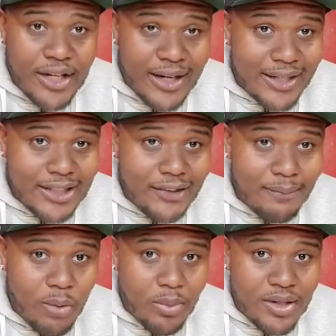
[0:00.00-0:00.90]
That's a
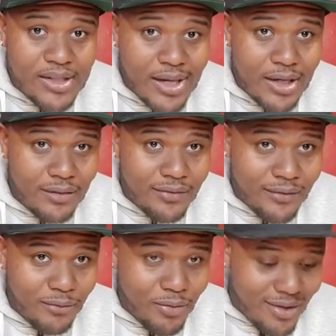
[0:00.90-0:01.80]
moment of silence for
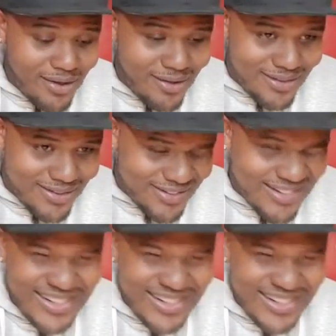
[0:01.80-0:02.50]
the 49ers.